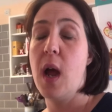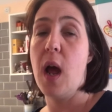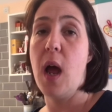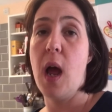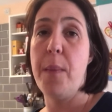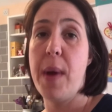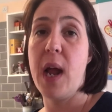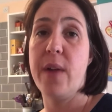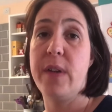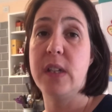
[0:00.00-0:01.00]

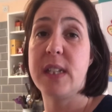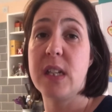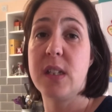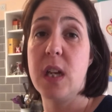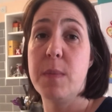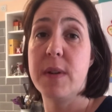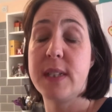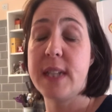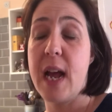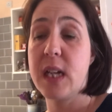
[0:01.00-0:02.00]
and a few satsuma
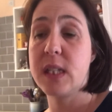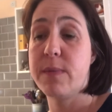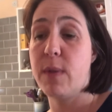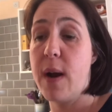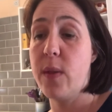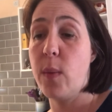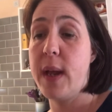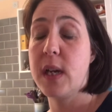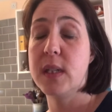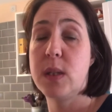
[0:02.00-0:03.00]
snacks throughout the
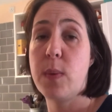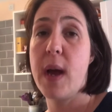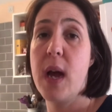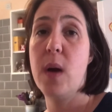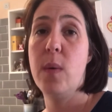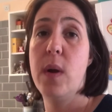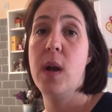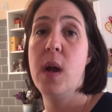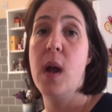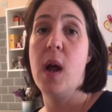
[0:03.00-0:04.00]
week as well.
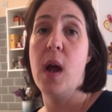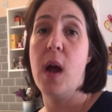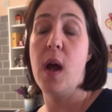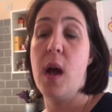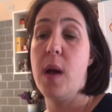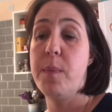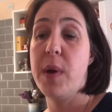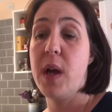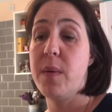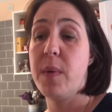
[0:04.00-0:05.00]

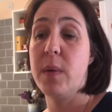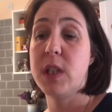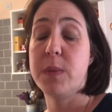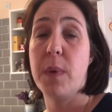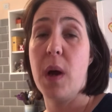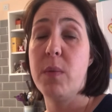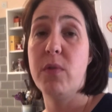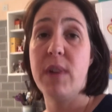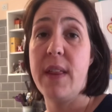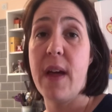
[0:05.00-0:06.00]
But I'm
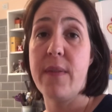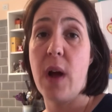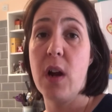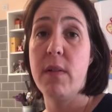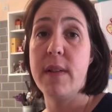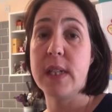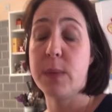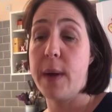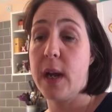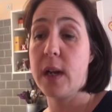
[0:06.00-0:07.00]
not really that hungry
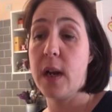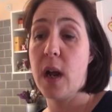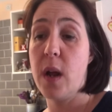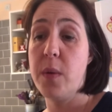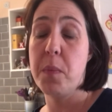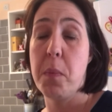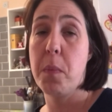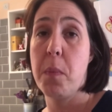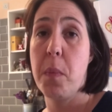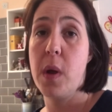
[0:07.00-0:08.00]
this week. I don't know,
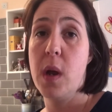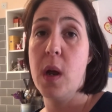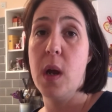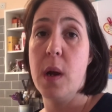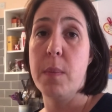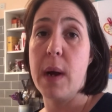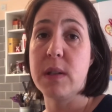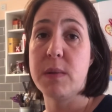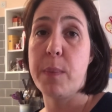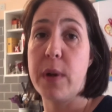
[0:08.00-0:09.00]

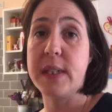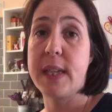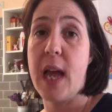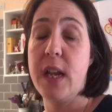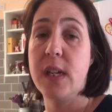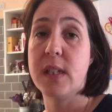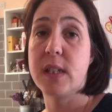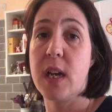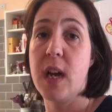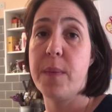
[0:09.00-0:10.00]
perhaps my body's getting
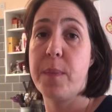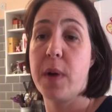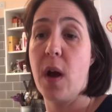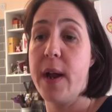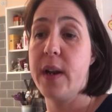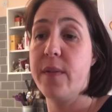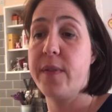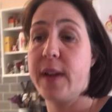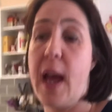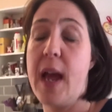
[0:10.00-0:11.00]
used to kind
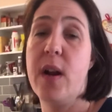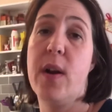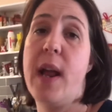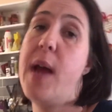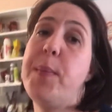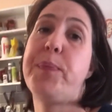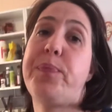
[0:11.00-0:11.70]
of getting on it